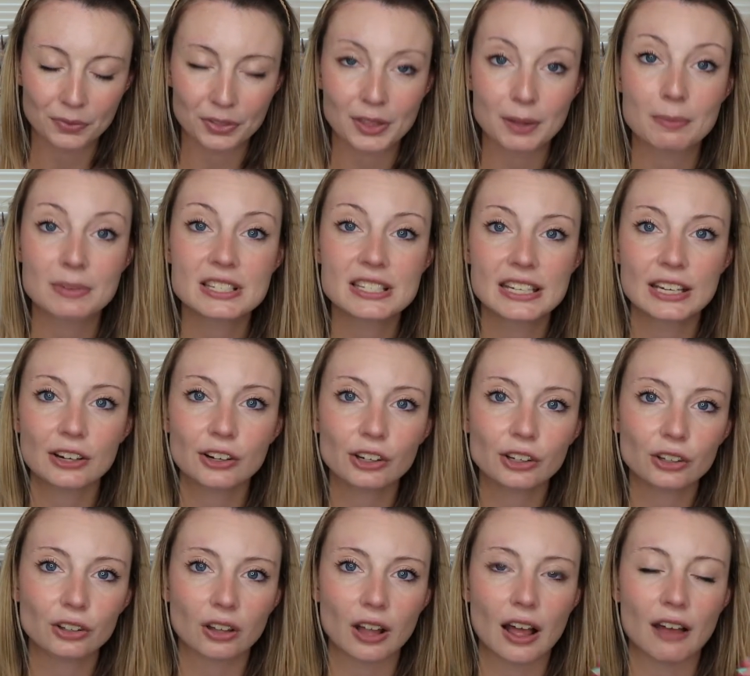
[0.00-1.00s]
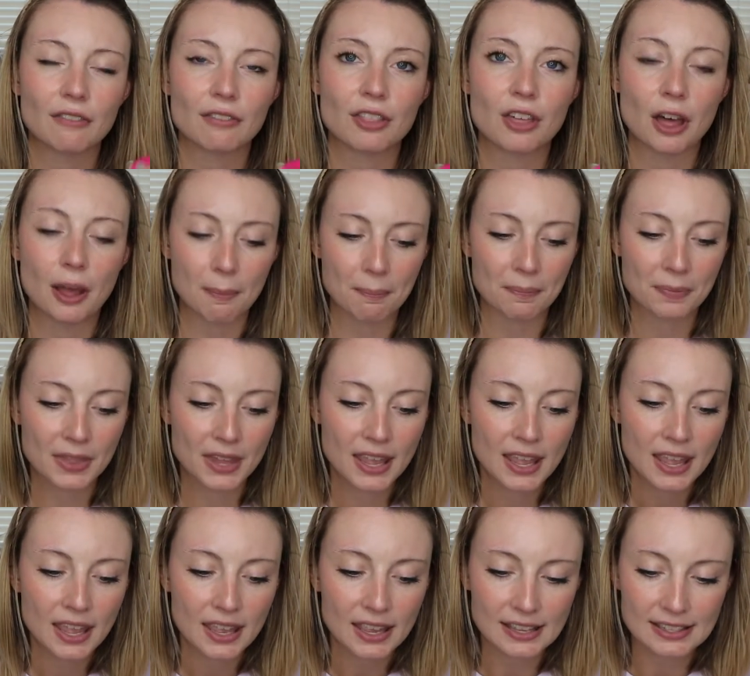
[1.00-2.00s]
the material of them
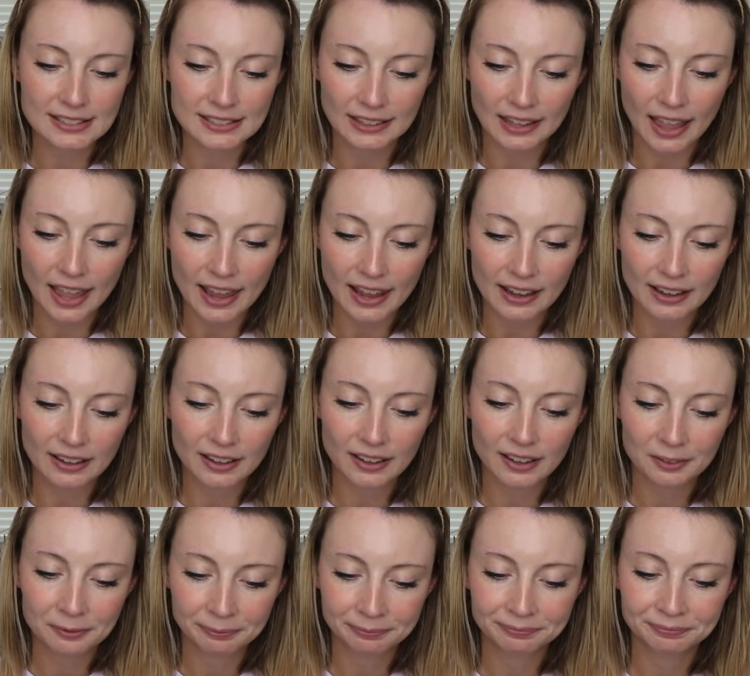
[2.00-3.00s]
is like,